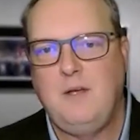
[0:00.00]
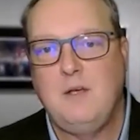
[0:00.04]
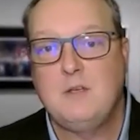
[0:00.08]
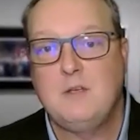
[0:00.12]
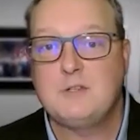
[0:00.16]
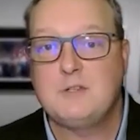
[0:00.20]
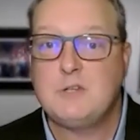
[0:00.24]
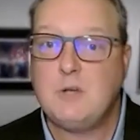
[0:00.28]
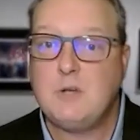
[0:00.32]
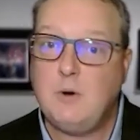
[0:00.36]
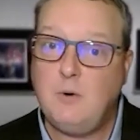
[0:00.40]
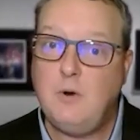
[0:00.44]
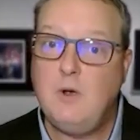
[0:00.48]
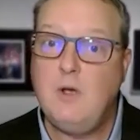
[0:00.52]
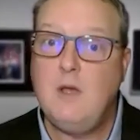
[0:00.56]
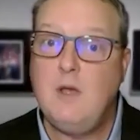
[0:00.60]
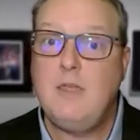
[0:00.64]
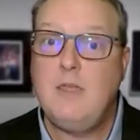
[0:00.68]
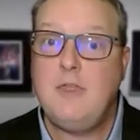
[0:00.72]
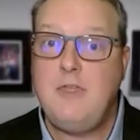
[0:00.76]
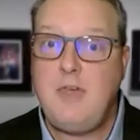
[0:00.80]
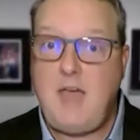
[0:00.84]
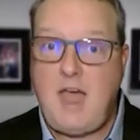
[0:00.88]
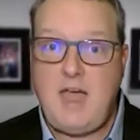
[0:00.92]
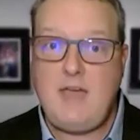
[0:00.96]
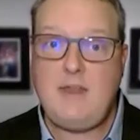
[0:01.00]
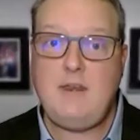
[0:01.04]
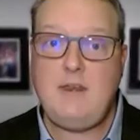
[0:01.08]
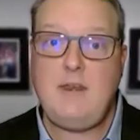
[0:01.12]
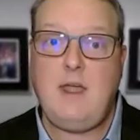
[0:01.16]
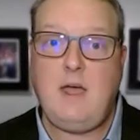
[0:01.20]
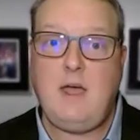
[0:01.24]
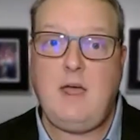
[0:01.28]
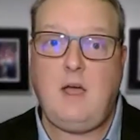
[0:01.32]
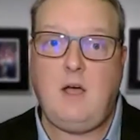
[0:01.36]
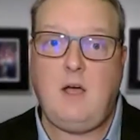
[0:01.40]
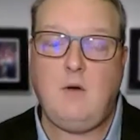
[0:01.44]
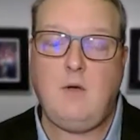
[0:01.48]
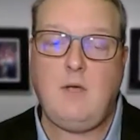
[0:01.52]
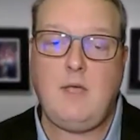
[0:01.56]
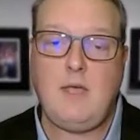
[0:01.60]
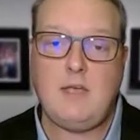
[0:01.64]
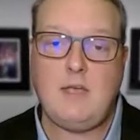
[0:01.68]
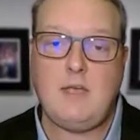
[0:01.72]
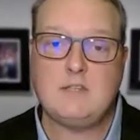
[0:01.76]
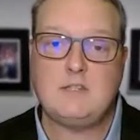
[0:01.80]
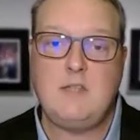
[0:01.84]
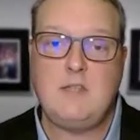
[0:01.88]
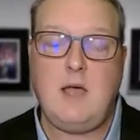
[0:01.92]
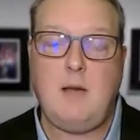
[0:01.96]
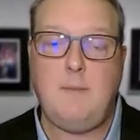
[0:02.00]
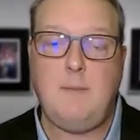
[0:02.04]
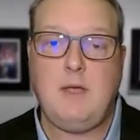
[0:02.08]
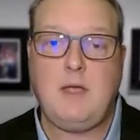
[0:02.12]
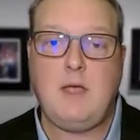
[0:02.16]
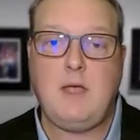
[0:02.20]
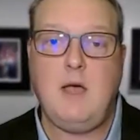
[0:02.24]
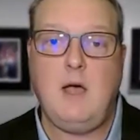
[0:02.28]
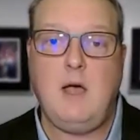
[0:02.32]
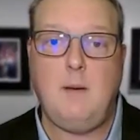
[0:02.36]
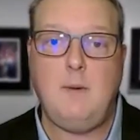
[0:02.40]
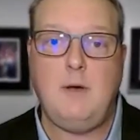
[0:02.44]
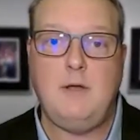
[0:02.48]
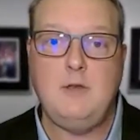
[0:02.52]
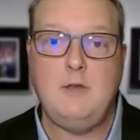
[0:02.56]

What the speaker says: So that has now become